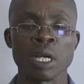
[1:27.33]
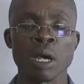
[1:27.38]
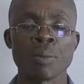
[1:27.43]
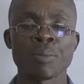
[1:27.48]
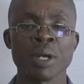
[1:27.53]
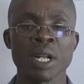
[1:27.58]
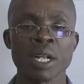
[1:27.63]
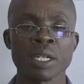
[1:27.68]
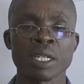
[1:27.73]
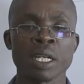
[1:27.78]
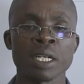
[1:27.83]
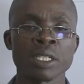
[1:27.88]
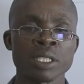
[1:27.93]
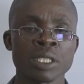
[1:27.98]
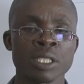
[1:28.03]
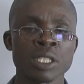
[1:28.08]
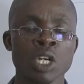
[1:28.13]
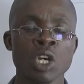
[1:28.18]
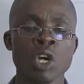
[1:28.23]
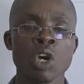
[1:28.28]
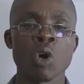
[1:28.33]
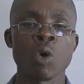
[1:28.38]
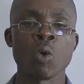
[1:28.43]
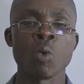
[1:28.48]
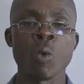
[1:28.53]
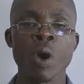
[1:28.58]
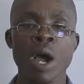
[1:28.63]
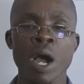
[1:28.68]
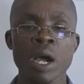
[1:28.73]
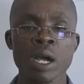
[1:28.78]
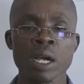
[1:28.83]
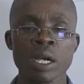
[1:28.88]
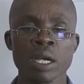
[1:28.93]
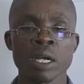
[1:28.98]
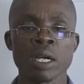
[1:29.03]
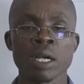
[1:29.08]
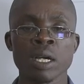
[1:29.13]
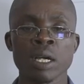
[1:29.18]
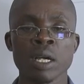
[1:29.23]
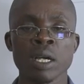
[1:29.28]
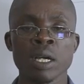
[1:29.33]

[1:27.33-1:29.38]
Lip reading: apparatus work,